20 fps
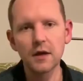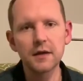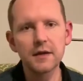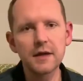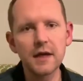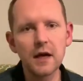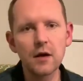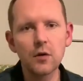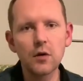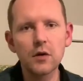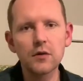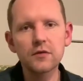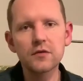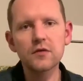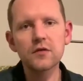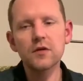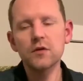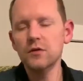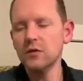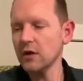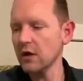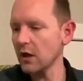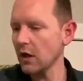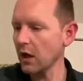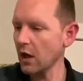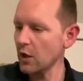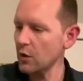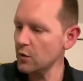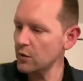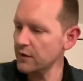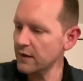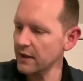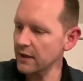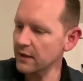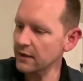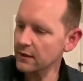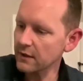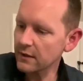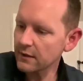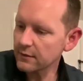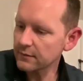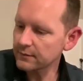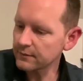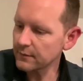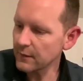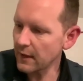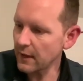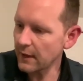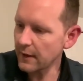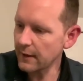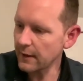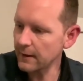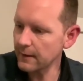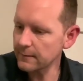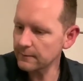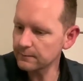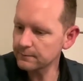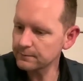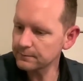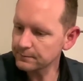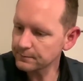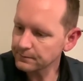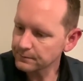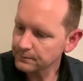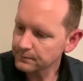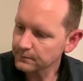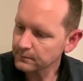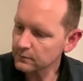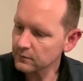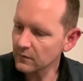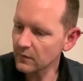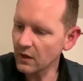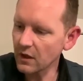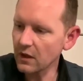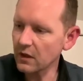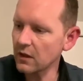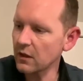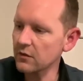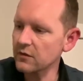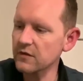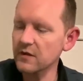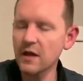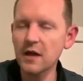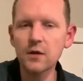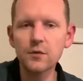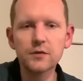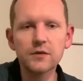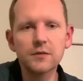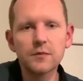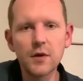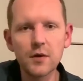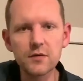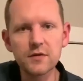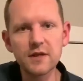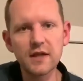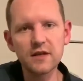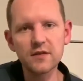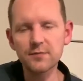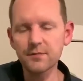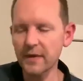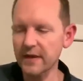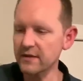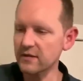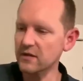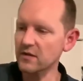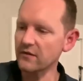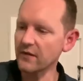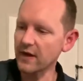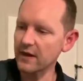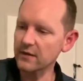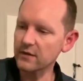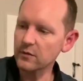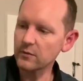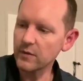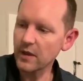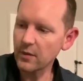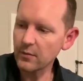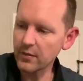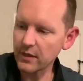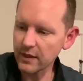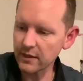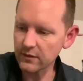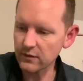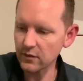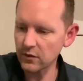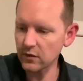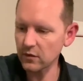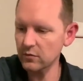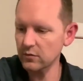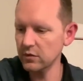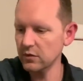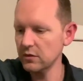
Now onto the clothing. Um, I'll start with the most expensive item that I picked up